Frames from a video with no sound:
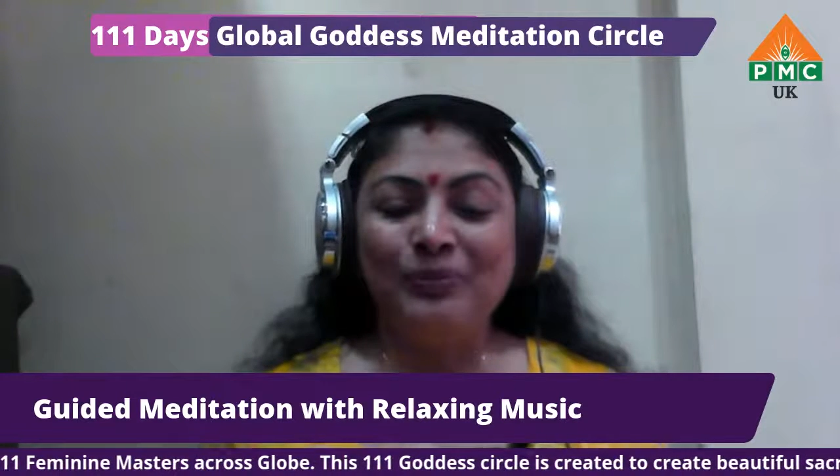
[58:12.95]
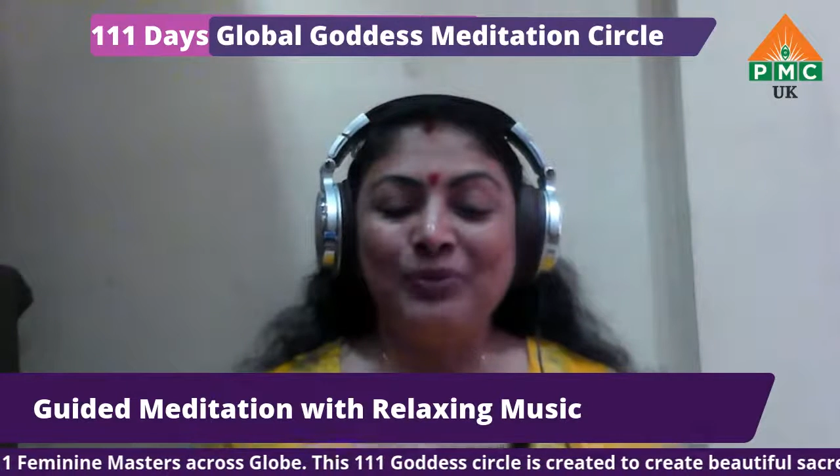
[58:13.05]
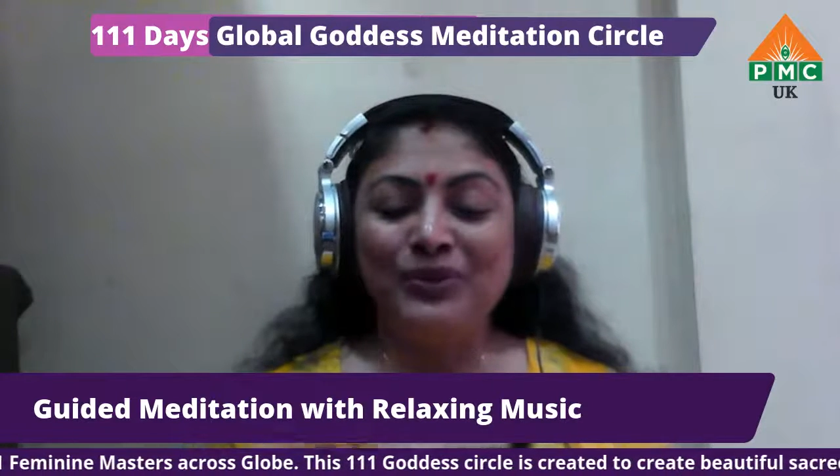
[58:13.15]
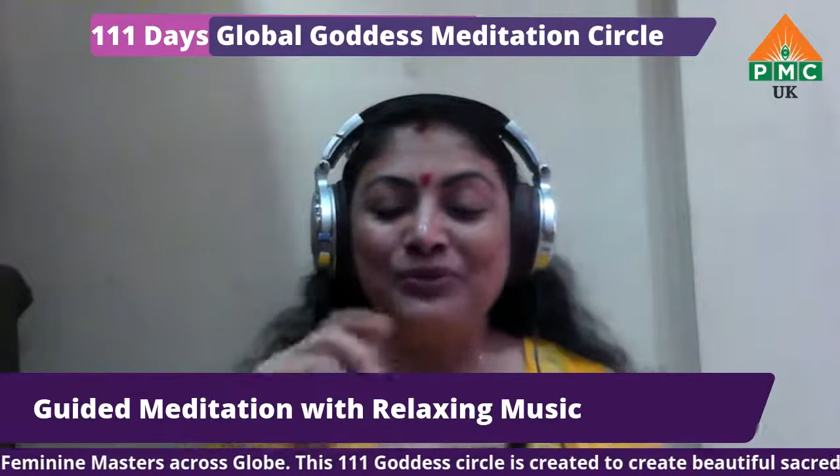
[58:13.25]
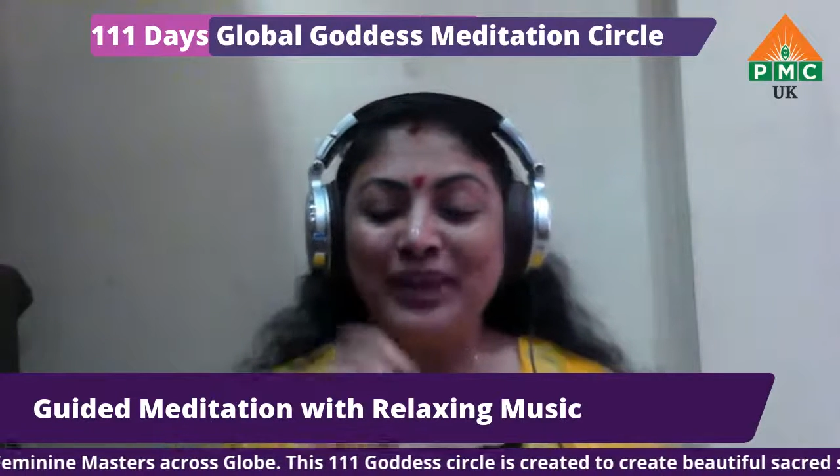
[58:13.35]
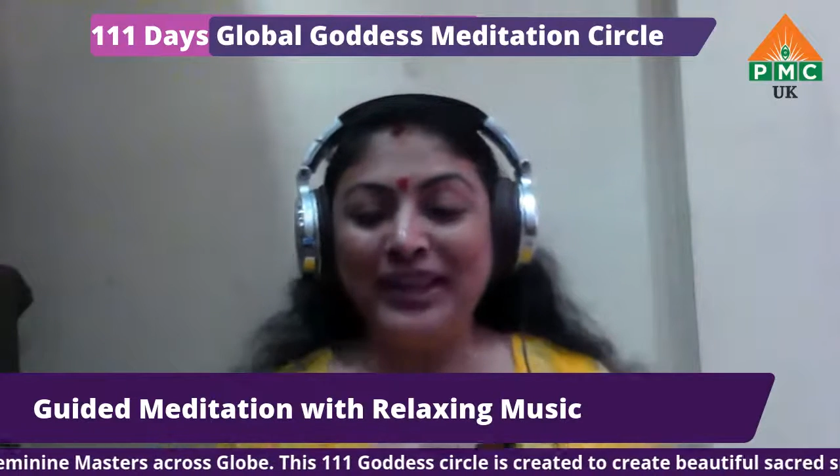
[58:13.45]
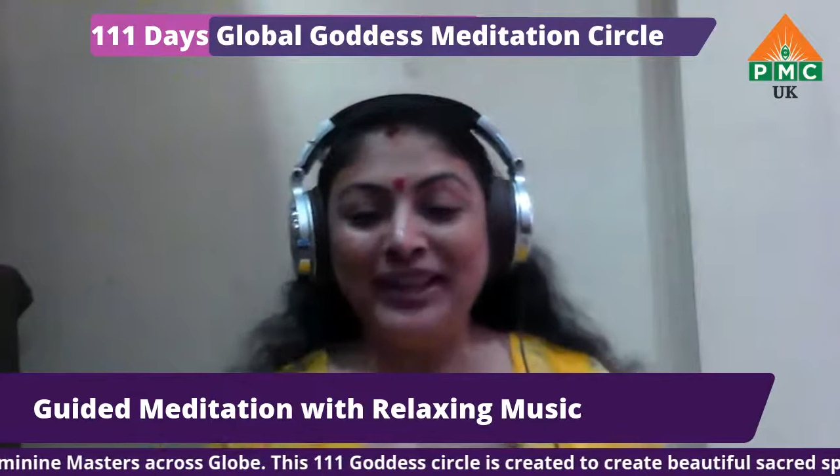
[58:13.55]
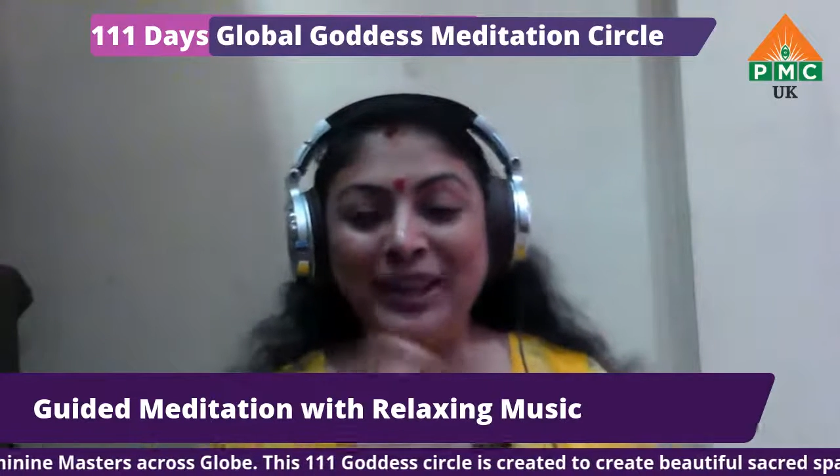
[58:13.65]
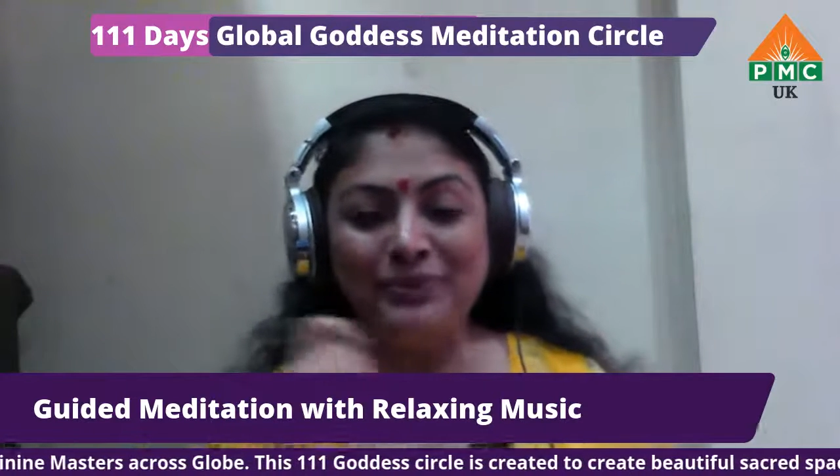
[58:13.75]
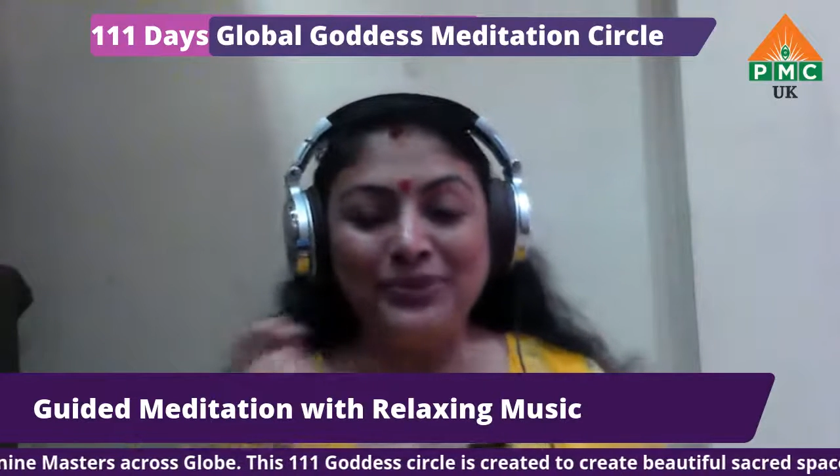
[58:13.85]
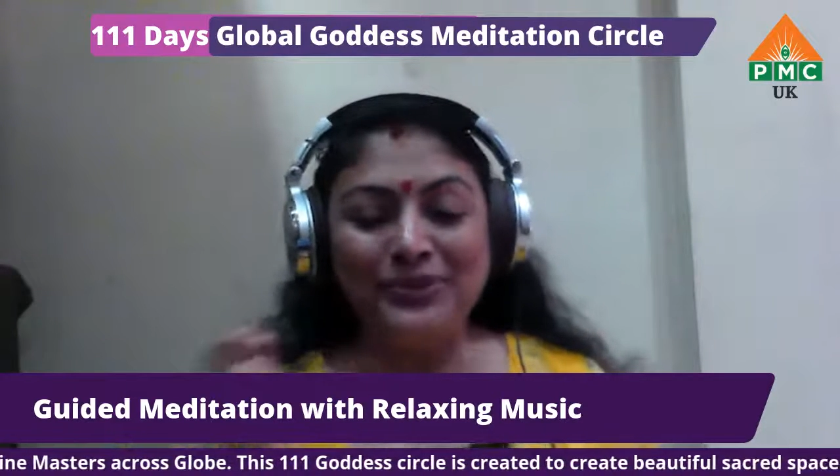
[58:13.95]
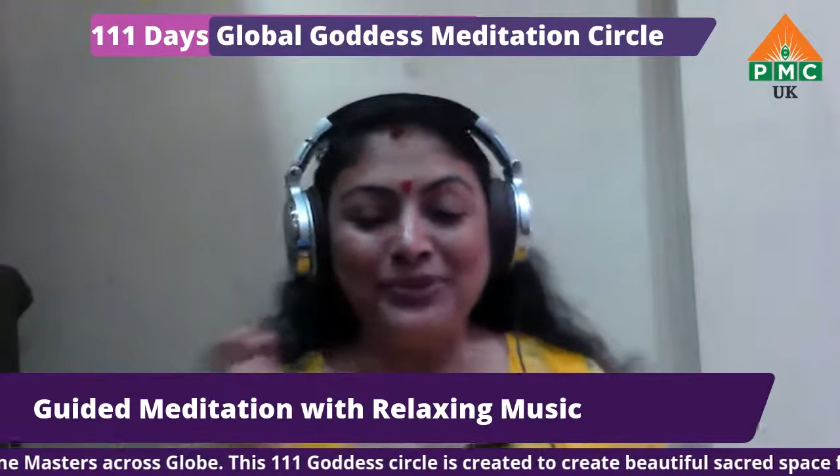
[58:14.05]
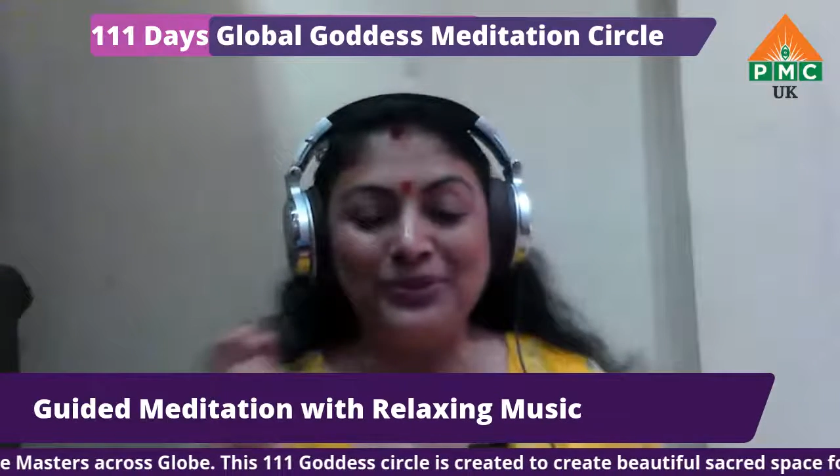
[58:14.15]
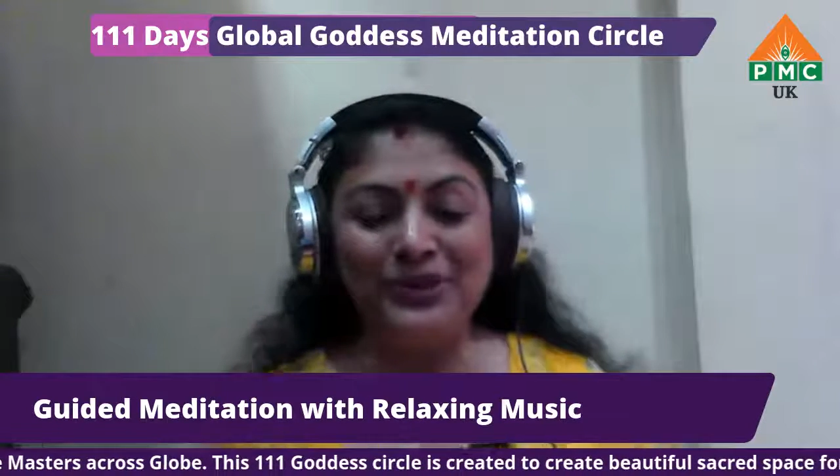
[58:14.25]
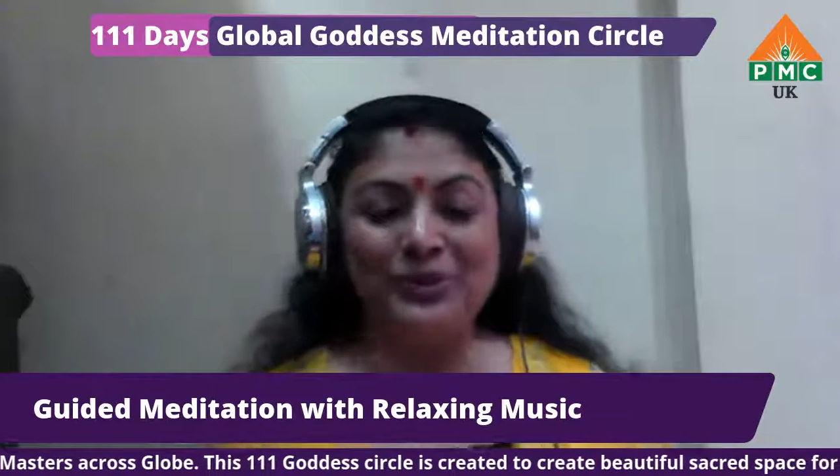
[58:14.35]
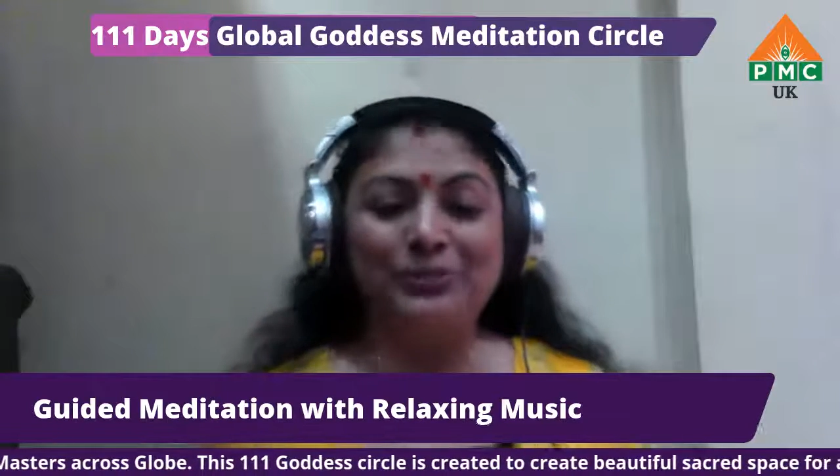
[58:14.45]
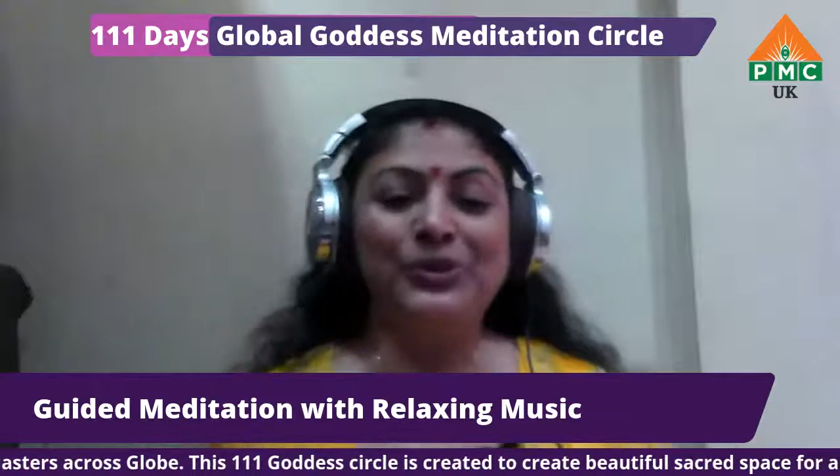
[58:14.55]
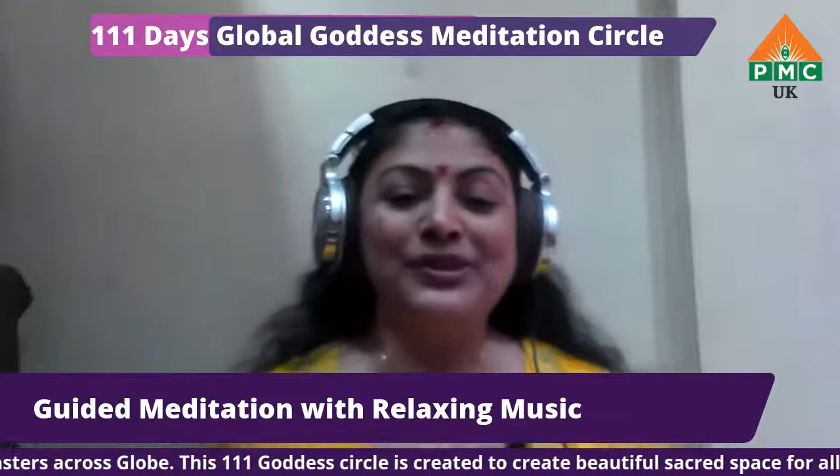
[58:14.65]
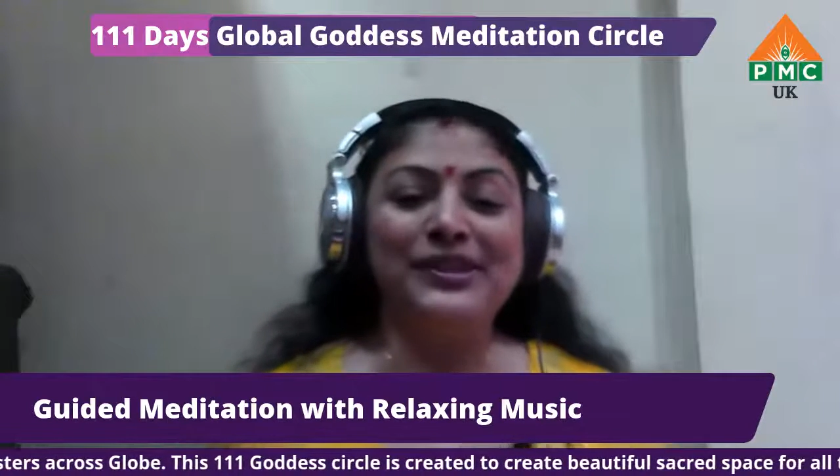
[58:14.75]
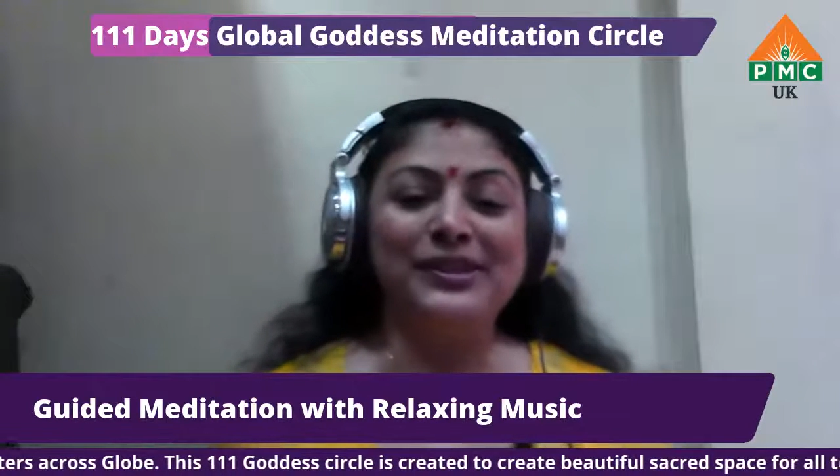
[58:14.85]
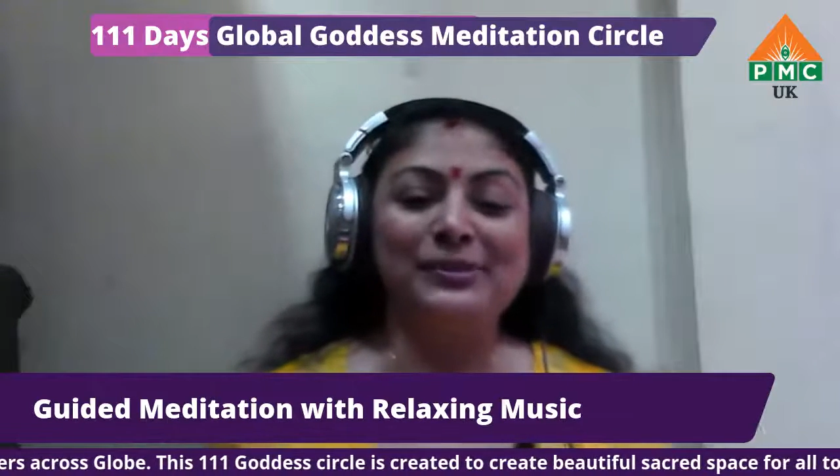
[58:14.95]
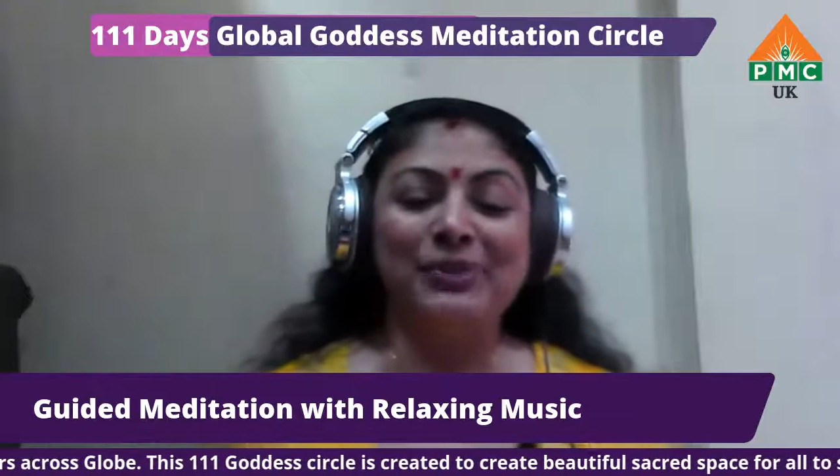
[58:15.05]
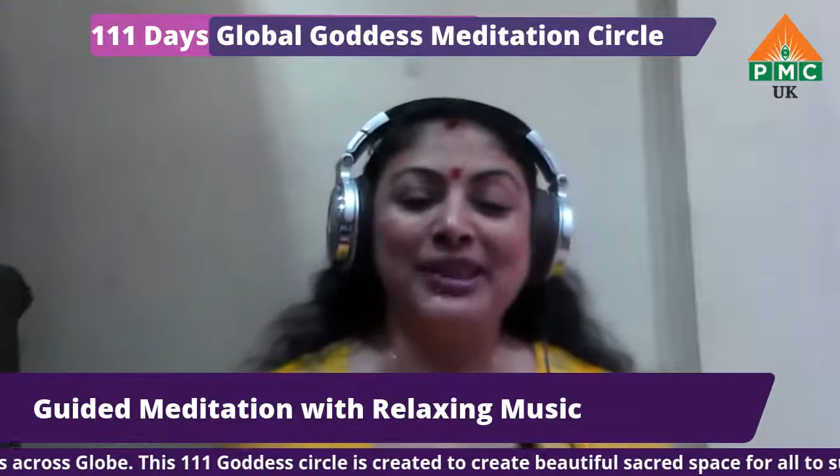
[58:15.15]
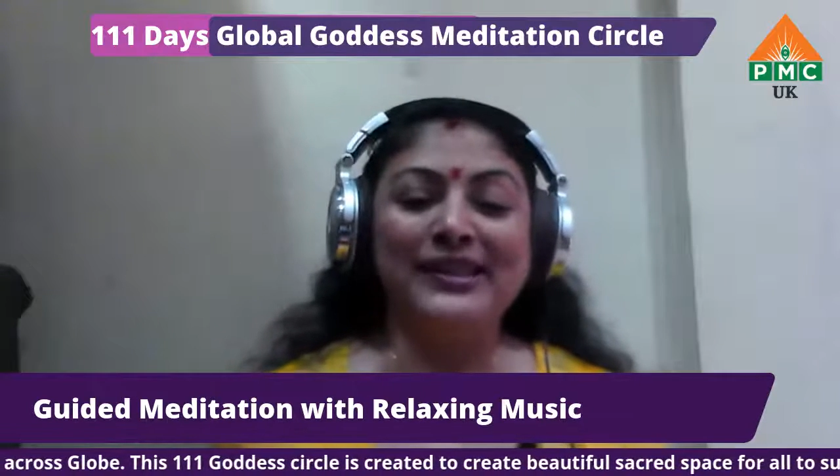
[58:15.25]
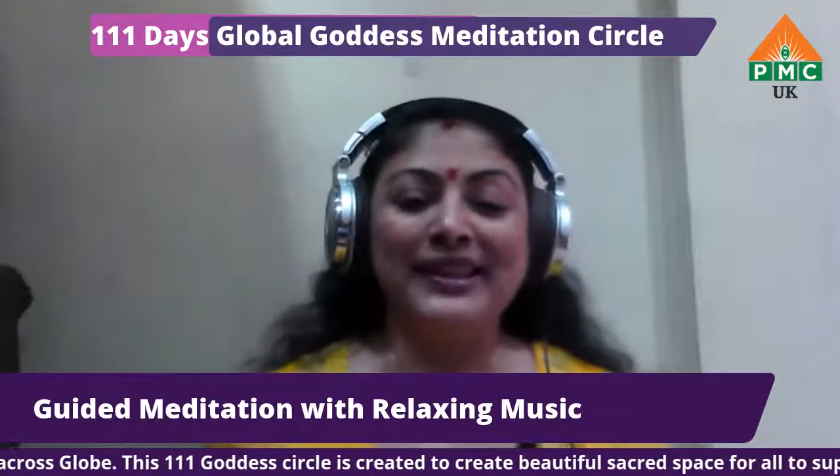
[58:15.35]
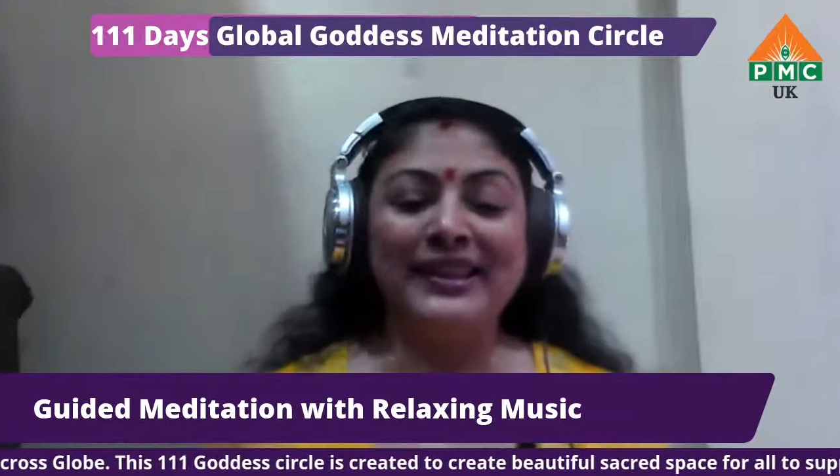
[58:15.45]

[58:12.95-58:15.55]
But when I come to this person's place,